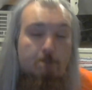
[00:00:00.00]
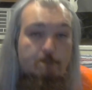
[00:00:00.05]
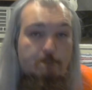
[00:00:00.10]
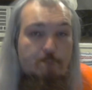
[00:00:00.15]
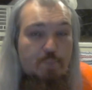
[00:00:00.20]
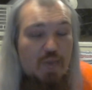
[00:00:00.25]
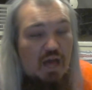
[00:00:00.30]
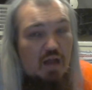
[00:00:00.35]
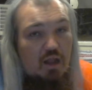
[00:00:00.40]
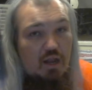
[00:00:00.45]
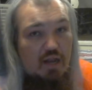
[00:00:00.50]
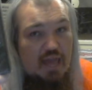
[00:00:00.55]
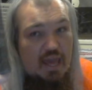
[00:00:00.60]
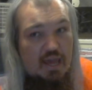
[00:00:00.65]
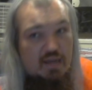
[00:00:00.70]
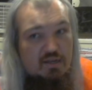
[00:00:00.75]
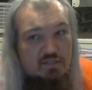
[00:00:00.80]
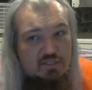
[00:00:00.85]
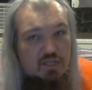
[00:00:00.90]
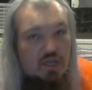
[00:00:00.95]

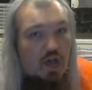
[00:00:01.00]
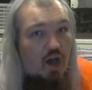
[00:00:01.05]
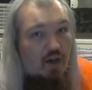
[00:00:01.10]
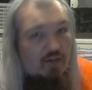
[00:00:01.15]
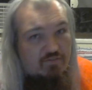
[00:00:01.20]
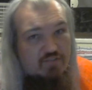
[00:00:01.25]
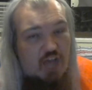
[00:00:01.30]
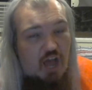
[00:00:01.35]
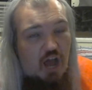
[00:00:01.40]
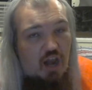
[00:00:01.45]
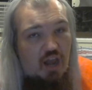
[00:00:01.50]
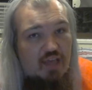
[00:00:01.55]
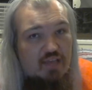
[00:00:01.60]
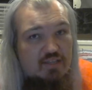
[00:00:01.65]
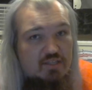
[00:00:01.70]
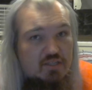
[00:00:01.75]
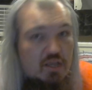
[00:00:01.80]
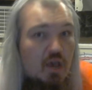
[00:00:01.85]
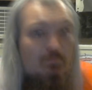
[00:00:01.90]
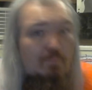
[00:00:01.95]
billions of
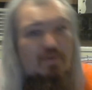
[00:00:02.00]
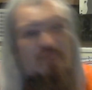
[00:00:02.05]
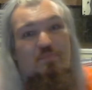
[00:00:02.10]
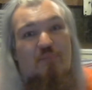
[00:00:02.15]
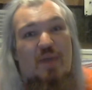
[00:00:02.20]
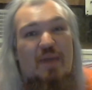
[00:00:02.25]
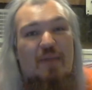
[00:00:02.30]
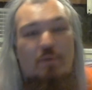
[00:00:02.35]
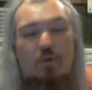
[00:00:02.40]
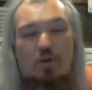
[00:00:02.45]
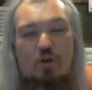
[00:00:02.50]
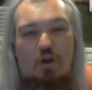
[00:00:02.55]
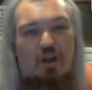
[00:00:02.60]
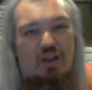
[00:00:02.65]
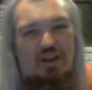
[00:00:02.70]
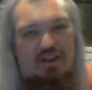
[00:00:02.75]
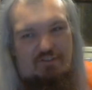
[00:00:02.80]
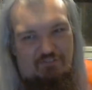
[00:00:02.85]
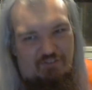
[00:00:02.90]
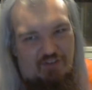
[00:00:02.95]
dollars, but people call
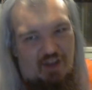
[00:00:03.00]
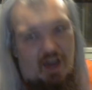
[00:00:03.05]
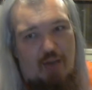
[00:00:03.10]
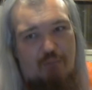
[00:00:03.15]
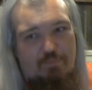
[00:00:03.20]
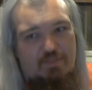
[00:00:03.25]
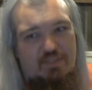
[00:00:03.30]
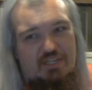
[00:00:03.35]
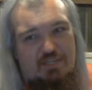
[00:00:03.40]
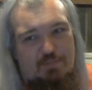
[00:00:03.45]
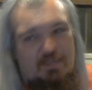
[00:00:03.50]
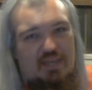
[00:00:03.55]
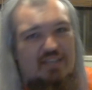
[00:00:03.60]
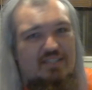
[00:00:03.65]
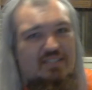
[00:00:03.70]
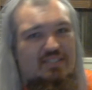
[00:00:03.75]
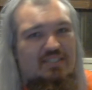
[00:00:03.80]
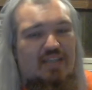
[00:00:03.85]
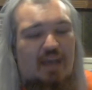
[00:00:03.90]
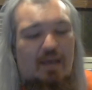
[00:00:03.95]
it a flop just
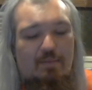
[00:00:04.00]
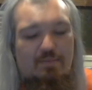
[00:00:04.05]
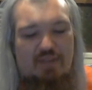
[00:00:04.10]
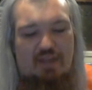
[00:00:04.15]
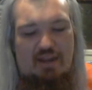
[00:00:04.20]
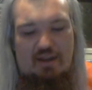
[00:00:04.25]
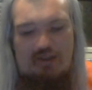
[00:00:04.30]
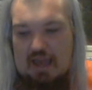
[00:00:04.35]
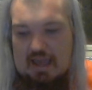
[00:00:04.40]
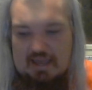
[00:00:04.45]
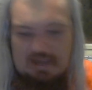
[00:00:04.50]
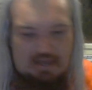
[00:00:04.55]
because some didn't like